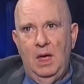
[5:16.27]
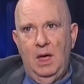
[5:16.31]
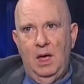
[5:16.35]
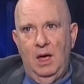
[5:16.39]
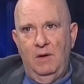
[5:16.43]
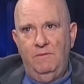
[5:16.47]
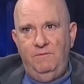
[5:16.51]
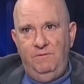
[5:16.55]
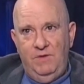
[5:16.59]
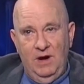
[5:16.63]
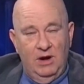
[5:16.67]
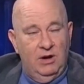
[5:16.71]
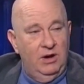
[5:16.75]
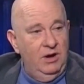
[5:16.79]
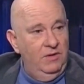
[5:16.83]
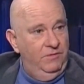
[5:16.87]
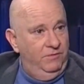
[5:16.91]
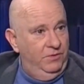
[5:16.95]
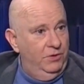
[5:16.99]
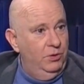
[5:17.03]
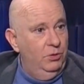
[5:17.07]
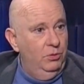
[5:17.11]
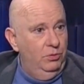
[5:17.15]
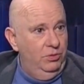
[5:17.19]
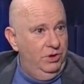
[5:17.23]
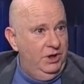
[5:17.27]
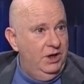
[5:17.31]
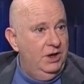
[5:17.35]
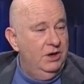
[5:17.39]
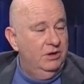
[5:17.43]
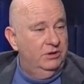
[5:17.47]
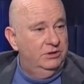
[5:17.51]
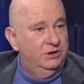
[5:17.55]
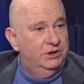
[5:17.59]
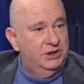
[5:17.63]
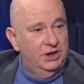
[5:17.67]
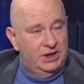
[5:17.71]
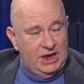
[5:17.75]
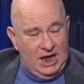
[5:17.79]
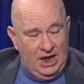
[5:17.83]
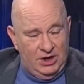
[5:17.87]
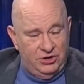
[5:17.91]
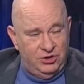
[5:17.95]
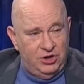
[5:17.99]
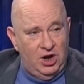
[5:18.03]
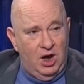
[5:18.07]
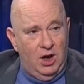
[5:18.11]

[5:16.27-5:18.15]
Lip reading: a very few years to catch